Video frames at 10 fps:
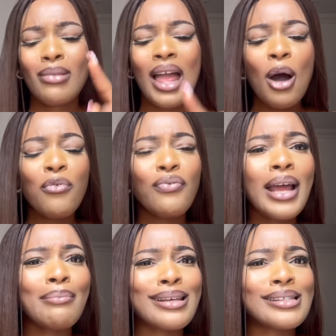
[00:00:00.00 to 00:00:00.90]
I'll
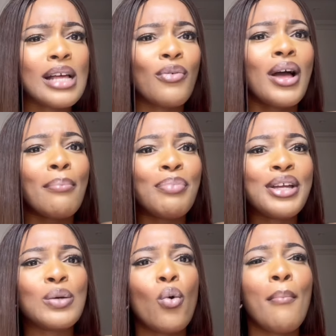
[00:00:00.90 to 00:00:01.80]
find myself
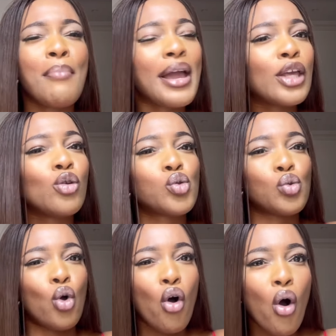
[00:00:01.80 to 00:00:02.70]
being the one begging you
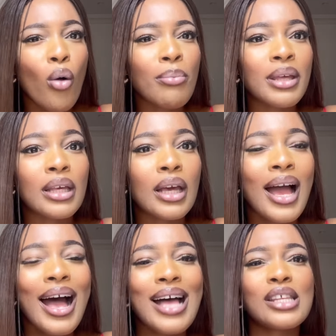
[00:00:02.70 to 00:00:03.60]
to call me,
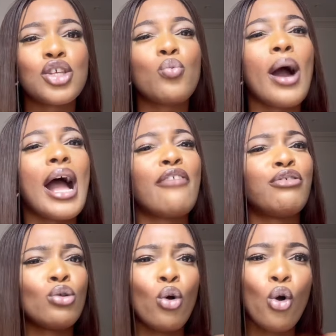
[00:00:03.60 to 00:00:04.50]
asking you why have
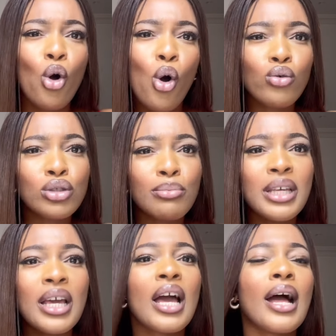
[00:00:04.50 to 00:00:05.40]
you not called
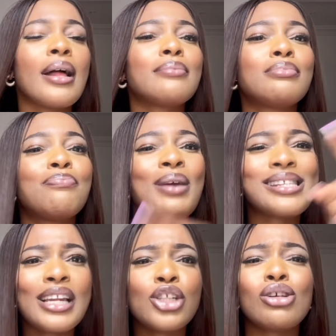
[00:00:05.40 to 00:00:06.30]
me,
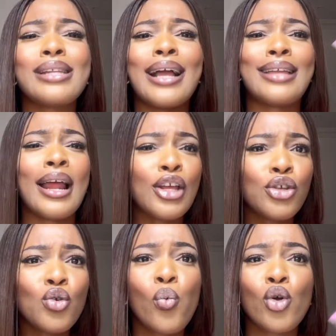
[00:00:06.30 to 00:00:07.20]
basically just like
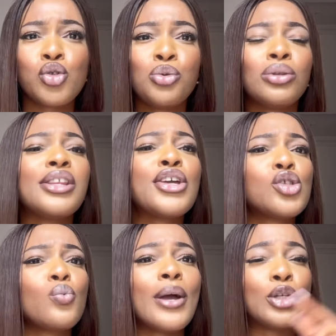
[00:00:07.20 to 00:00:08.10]
telling you what to do,
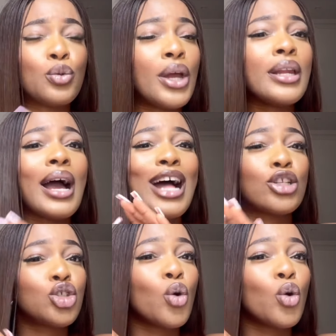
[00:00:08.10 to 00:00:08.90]
things you were doing at your